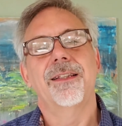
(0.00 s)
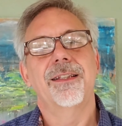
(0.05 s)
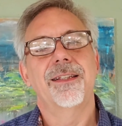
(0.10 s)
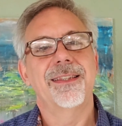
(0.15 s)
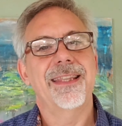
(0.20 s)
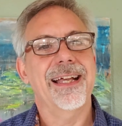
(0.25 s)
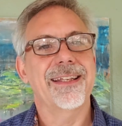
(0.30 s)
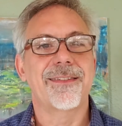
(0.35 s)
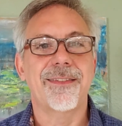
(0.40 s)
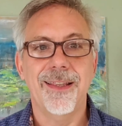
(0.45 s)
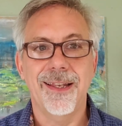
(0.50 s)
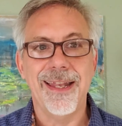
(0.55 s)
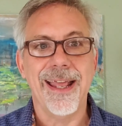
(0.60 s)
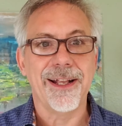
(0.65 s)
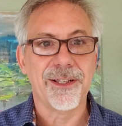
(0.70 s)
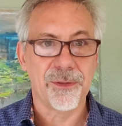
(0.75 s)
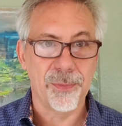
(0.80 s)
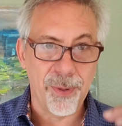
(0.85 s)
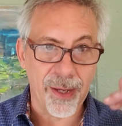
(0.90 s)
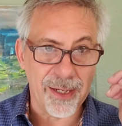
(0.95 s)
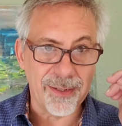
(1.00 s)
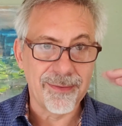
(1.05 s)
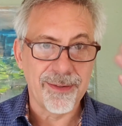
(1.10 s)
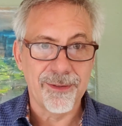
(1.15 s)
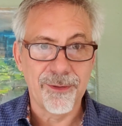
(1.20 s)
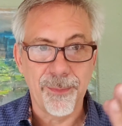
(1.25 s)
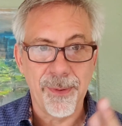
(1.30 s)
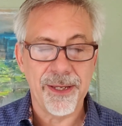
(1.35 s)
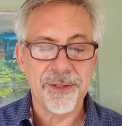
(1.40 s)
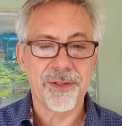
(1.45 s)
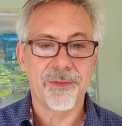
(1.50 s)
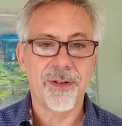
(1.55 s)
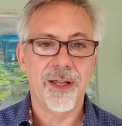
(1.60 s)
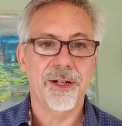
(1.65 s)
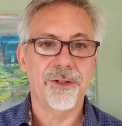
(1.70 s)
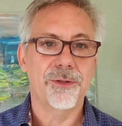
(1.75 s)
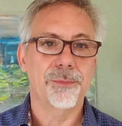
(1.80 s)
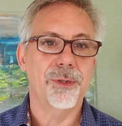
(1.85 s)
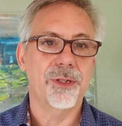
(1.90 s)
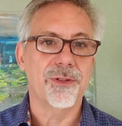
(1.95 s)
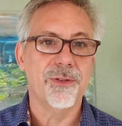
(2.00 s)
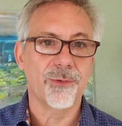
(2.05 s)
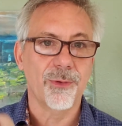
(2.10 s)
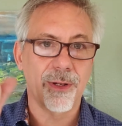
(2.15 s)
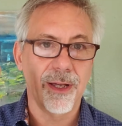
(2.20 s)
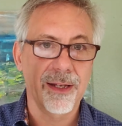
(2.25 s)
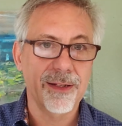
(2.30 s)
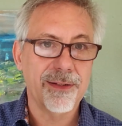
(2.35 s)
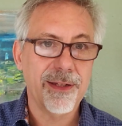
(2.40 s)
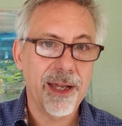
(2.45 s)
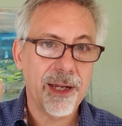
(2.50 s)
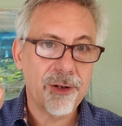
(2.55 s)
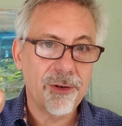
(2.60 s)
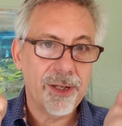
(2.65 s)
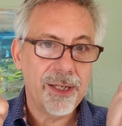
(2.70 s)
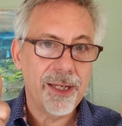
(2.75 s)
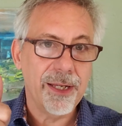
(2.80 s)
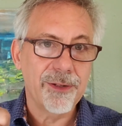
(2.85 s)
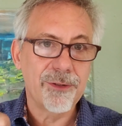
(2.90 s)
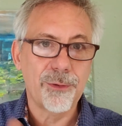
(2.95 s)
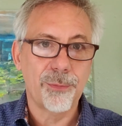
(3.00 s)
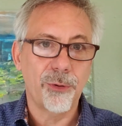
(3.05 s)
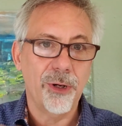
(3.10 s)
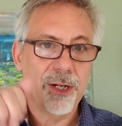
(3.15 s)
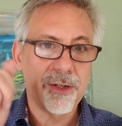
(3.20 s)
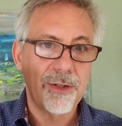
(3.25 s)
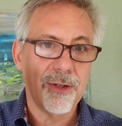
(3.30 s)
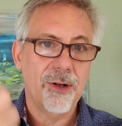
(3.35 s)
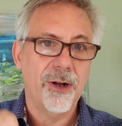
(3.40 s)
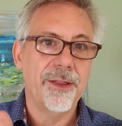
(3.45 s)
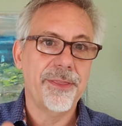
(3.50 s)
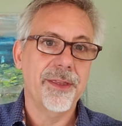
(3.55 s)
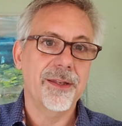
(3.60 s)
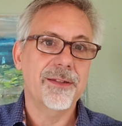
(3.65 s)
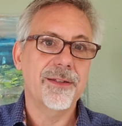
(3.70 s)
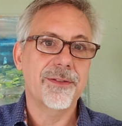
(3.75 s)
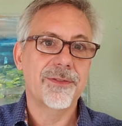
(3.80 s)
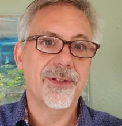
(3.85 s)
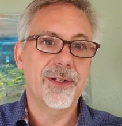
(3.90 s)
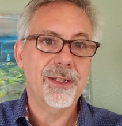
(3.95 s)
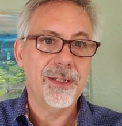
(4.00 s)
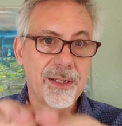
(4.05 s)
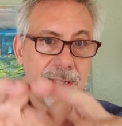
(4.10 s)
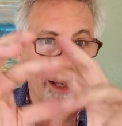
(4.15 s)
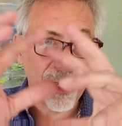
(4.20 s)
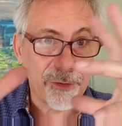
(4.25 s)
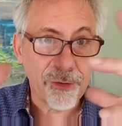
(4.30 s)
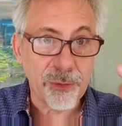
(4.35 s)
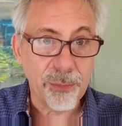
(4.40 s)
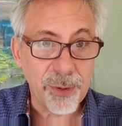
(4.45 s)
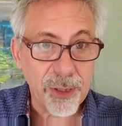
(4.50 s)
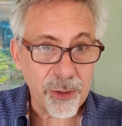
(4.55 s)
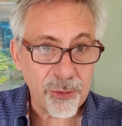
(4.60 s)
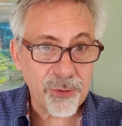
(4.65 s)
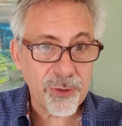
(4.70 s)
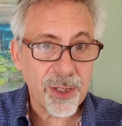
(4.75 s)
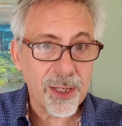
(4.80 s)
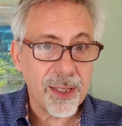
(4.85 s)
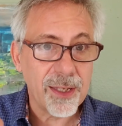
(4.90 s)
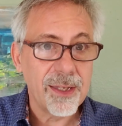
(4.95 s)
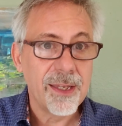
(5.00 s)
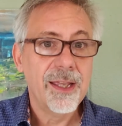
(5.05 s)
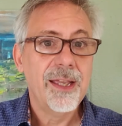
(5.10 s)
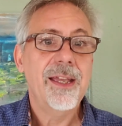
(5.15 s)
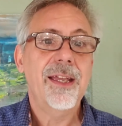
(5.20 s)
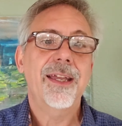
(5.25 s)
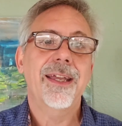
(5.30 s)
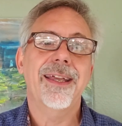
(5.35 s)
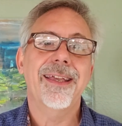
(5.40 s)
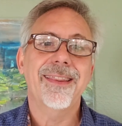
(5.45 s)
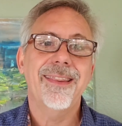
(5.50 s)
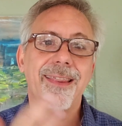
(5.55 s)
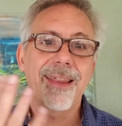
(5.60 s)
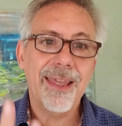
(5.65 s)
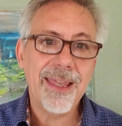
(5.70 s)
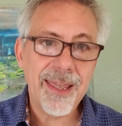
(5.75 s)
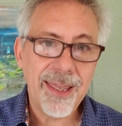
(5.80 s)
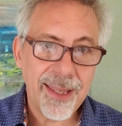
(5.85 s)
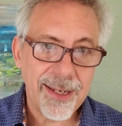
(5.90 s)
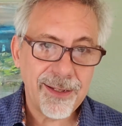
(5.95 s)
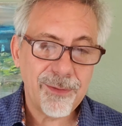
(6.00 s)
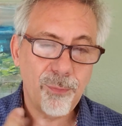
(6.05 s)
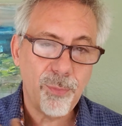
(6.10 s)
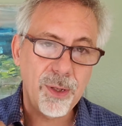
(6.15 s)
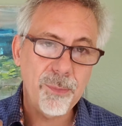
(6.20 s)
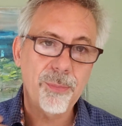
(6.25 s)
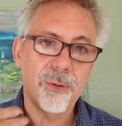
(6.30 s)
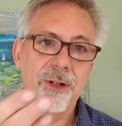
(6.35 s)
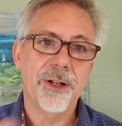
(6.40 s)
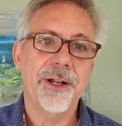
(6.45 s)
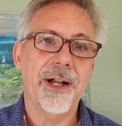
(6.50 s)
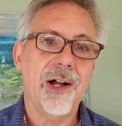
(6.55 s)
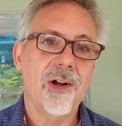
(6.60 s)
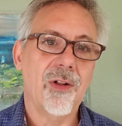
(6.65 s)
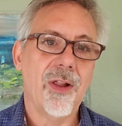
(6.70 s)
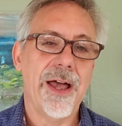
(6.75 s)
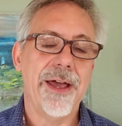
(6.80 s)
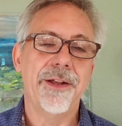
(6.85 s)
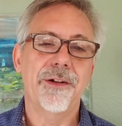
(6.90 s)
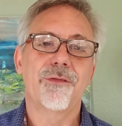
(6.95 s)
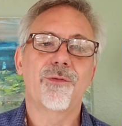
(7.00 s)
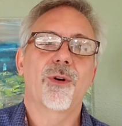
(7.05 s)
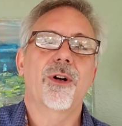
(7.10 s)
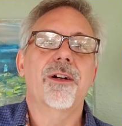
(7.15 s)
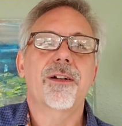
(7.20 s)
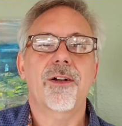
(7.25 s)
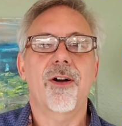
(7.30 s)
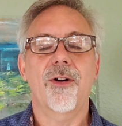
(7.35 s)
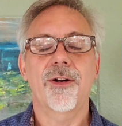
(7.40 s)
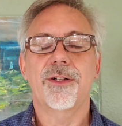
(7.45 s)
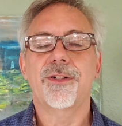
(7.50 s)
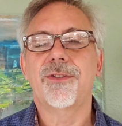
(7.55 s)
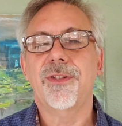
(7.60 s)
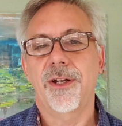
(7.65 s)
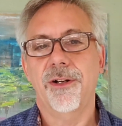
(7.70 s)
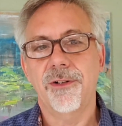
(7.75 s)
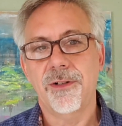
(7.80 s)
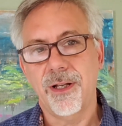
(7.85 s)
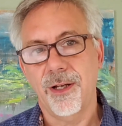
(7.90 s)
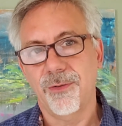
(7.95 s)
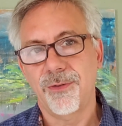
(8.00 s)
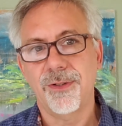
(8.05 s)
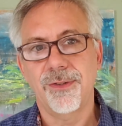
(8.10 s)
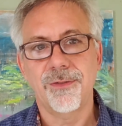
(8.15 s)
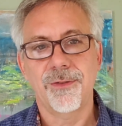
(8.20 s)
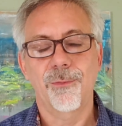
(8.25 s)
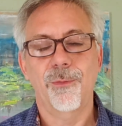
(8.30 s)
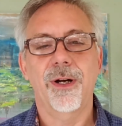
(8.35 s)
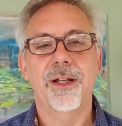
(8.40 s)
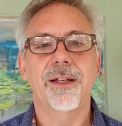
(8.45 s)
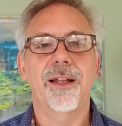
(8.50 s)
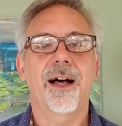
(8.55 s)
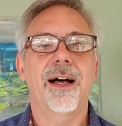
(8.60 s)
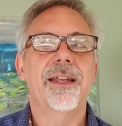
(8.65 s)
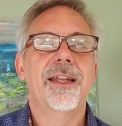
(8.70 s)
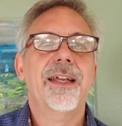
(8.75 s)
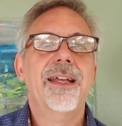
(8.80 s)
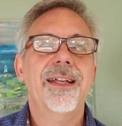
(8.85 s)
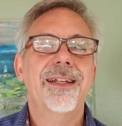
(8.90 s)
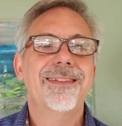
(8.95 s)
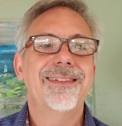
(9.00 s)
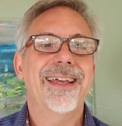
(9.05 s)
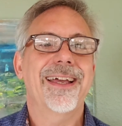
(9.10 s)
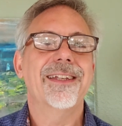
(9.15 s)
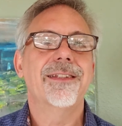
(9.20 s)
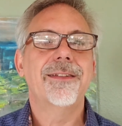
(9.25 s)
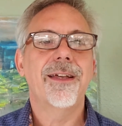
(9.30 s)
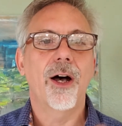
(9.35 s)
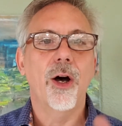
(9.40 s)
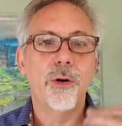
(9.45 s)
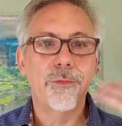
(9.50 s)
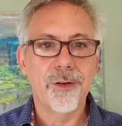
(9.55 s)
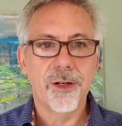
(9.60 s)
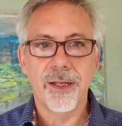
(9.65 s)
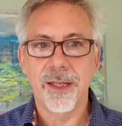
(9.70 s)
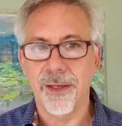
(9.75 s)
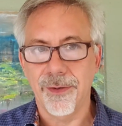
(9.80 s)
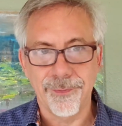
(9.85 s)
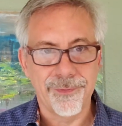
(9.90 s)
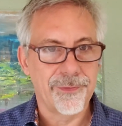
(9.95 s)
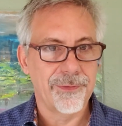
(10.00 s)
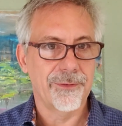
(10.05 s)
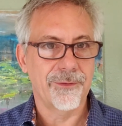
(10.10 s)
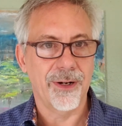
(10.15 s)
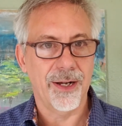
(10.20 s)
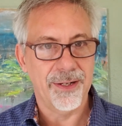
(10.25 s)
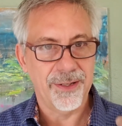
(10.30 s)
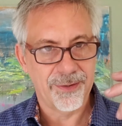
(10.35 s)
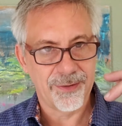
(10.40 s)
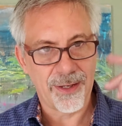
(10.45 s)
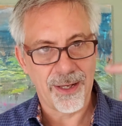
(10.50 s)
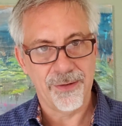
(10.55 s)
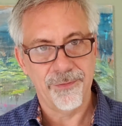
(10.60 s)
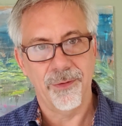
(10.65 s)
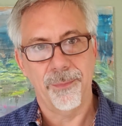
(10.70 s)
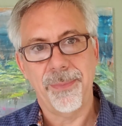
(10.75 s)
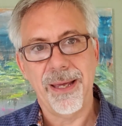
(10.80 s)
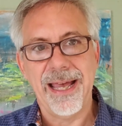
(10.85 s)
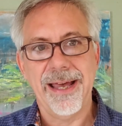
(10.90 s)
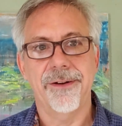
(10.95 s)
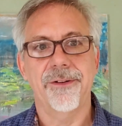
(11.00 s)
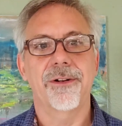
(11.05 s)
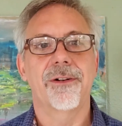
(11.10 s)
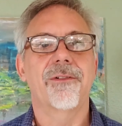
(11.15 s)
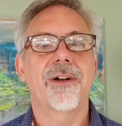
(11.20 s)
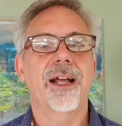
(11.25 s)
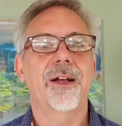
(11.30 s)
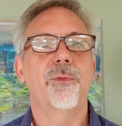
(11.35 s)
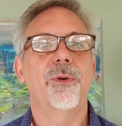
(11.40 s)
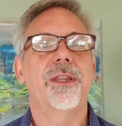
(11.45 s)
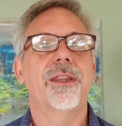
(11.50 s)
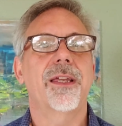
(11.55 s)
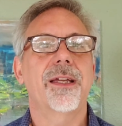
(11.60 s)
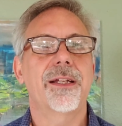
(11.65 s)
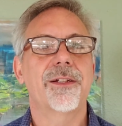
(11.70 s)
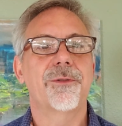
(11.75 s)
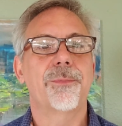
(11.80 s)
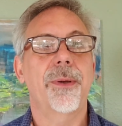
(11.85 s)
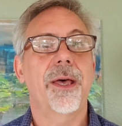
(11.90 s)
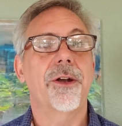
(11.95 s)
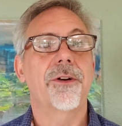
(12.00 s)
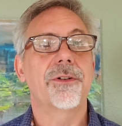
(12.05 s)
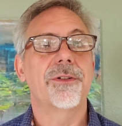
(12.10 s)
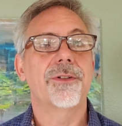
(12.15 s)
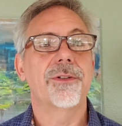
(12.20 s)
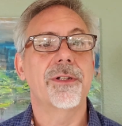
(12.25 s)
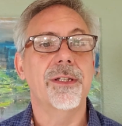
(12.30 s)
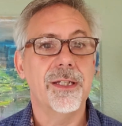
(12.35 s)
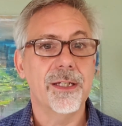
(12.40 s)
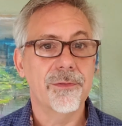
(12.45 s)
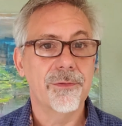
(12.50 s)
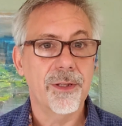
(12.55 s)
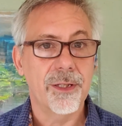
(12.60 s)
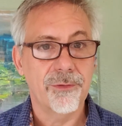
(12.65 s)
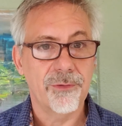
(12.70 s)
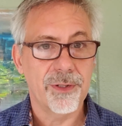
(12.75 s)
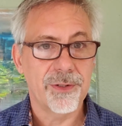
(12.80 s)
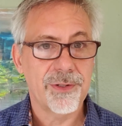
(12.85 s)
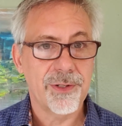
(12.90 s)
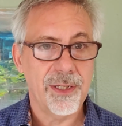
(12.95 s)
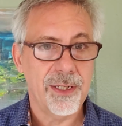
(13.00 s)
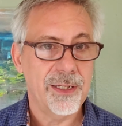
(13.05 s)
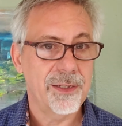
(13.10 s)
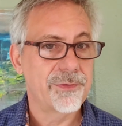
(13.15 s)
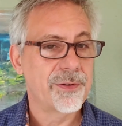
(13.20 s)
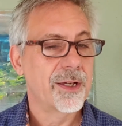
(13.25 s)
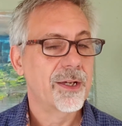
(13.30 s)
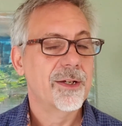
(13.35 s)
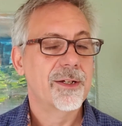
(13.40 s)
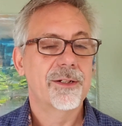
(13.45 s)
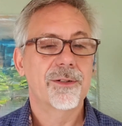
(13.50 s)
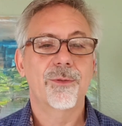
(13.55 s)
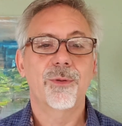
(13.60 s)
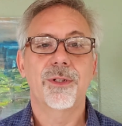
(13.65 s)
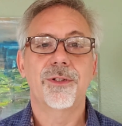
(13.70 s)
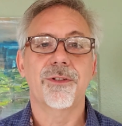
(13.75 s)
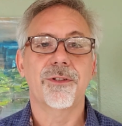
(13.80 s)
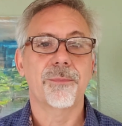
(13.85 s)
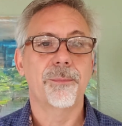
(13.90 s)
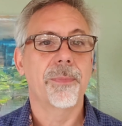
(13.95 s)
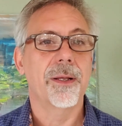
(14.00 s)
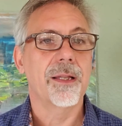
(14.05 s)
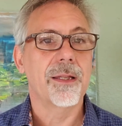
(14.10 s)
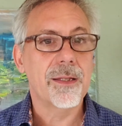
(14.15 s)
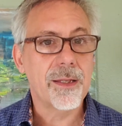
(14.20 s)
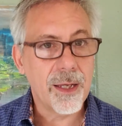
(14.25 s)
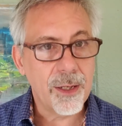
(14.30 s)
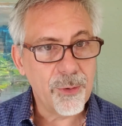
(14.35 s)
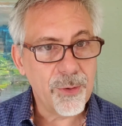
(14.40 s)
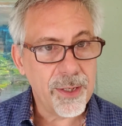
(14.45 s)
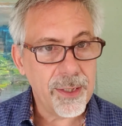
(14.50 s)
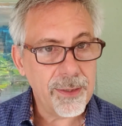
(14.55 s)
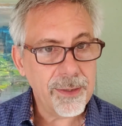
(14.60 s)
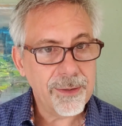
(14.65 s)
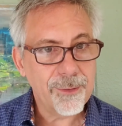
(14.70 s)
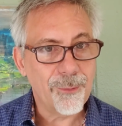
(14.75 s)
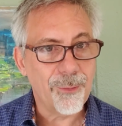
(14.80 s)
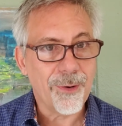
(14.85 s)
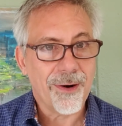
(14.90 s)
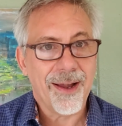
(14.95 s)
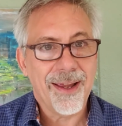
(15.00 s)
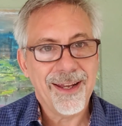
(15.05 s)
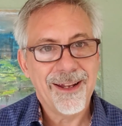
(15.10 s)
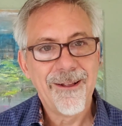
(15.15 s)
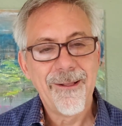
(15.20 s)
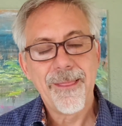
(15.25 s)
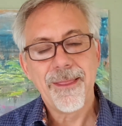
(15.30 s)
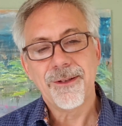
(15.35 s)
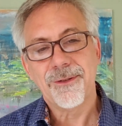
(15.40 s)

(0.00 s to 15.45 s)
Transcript: that's the next space, the space of contribution. So we got integrity, inspiration, authenticity, contribution, and then people in our line of work, heart-centered coaches and whatnot, tend to overgive, right? It's kind of a pattern, right? We think it's better to give than receive, which is baloney, right?